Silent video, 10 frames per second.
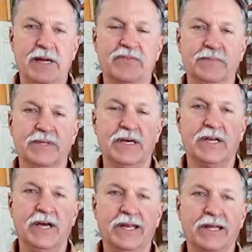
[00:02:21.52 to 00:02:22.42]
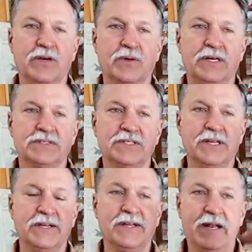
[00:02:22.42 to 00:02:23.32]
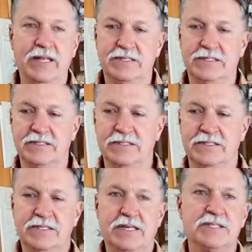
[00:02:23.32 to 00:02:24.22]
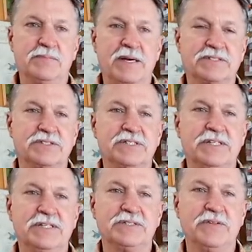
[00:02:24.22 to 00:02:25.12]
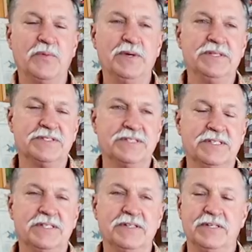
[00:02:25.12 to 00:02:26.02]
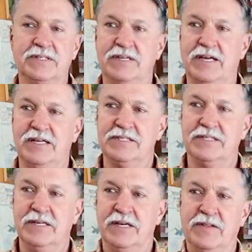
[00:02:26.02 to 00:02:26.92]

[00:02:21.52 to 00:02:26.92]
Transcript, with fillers: back from duck hunting on Cross Lake, and he set his box of shells on the windowsill, and the guy said,